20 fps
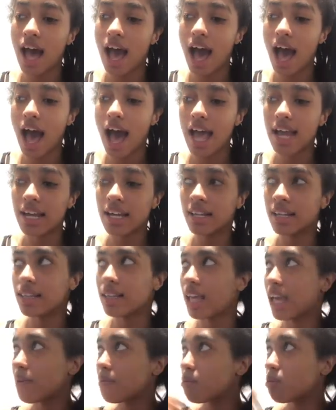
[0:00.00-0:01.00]
I
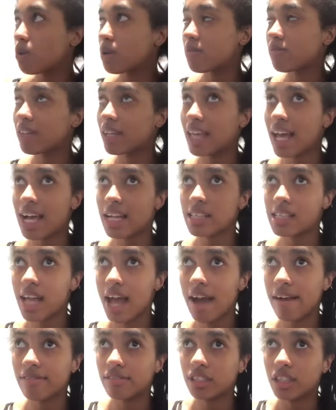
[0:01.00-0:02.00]
named one of the cats
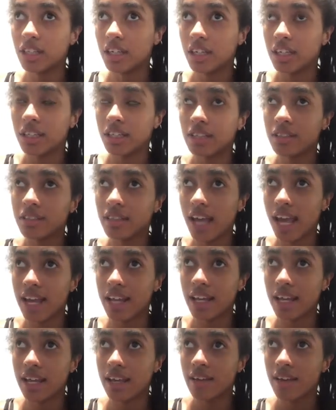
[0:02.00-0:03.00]
after her,
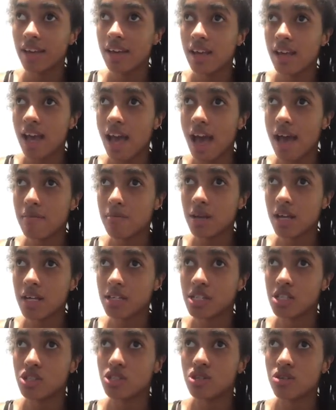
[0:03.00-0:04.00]
Katie, and
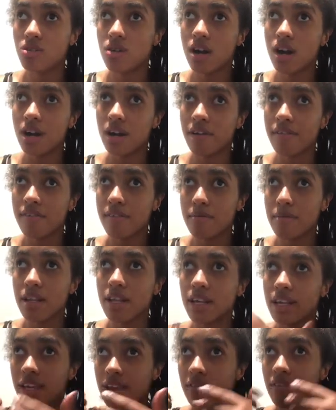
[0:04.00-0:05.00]
because it's so hard for me
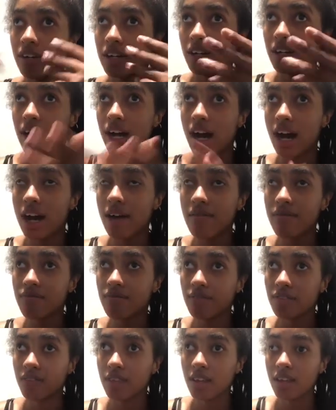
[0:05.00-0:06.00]
to give her up,
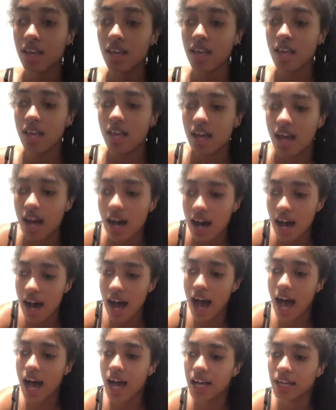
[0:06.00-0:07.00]

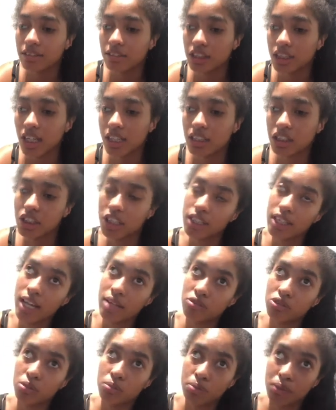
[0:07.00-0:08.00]
I changed her
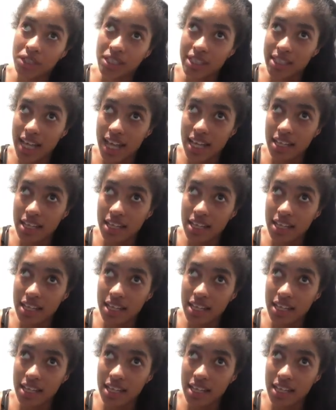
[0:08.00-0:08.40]
name to Princess.